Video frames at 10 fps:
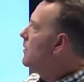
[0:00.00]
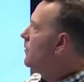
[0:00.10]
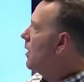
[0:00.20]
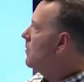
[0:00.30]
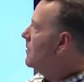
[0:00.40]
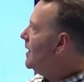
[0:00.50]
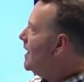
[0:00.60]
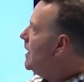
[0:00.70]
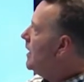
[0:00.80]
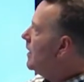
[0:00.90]
from
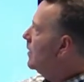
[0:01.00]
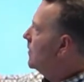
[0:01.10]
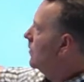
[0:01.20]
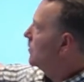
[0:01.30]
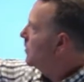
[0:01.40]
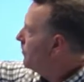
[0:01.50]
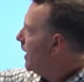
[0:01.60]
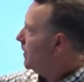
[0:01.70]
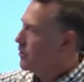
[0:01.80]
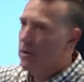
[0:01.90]
needing the
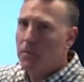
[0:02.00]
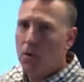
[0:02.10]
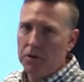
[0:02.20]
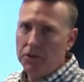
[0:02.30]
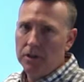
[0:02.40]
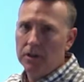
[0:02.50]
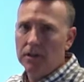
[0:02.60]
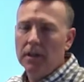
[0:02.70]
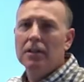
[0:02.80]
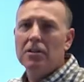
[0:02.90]
reflector
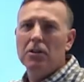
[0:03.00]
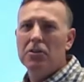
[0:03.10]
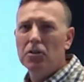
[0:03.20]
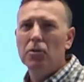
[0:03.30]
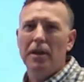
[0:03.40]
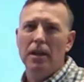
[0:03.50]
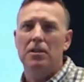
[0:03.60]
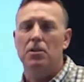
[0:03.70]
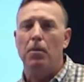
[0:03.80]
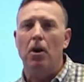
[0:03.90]
portion to do
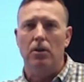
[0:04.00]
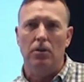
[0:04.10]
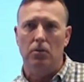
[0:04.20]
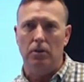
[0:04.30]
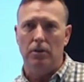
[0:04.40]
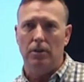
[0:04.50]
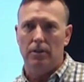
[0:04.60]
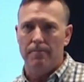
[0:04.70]
its part of the work.